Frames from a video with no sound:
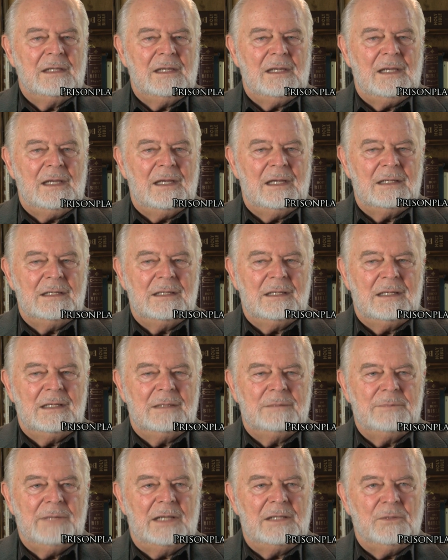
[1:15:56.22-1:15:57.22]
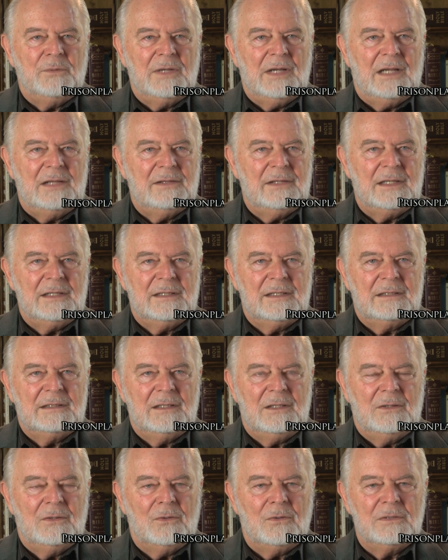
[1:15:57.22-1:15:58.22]
And by the way, I think that
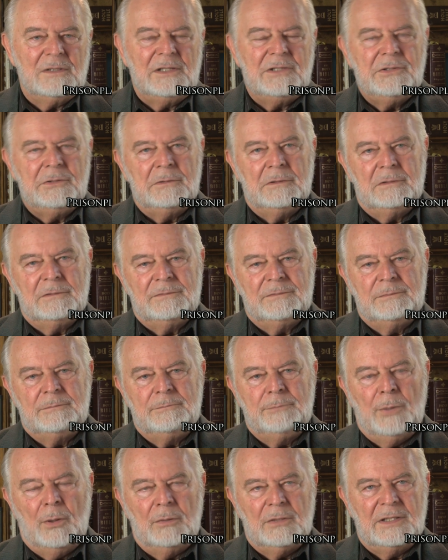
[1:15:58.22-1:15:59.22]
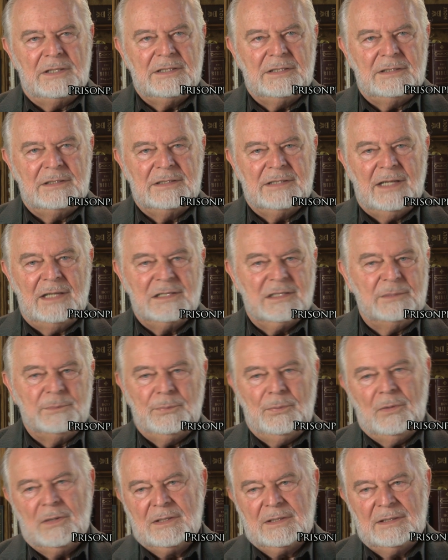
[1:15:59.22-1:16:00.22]
the whole issue of bonuses, as
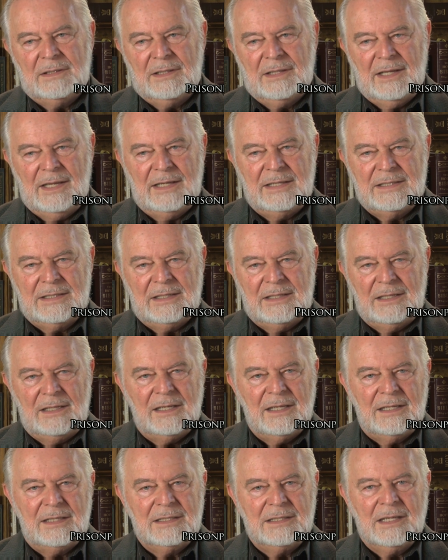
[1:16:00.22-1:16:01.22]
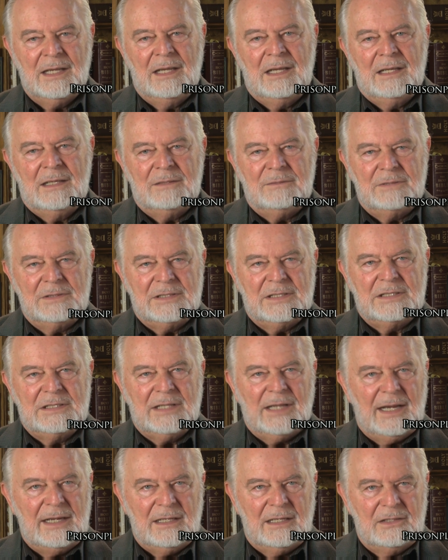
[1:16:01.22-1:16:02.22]
important as it is, was a
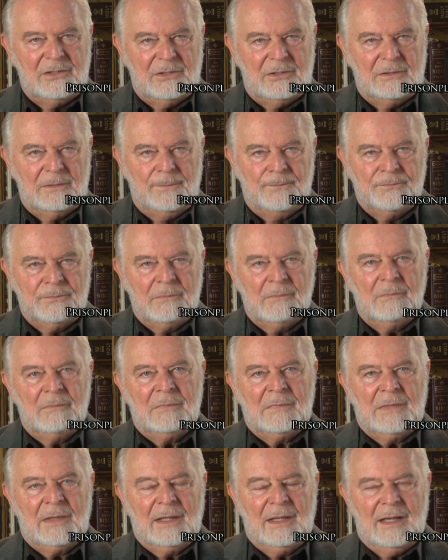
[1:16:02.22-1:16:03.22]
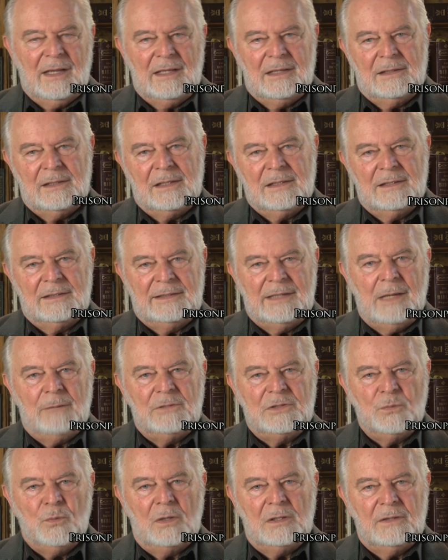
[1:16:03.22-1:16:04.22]
side issue. I think that that
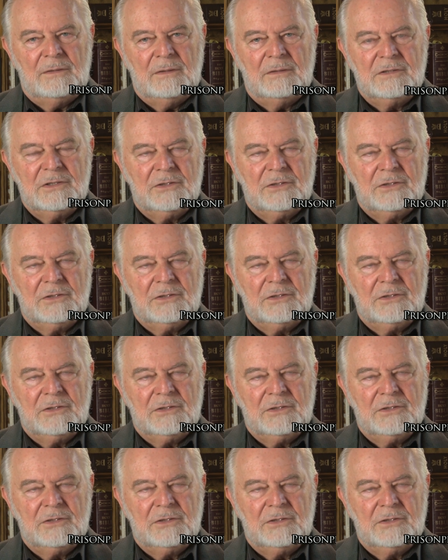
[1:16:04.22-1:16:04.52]
was one of those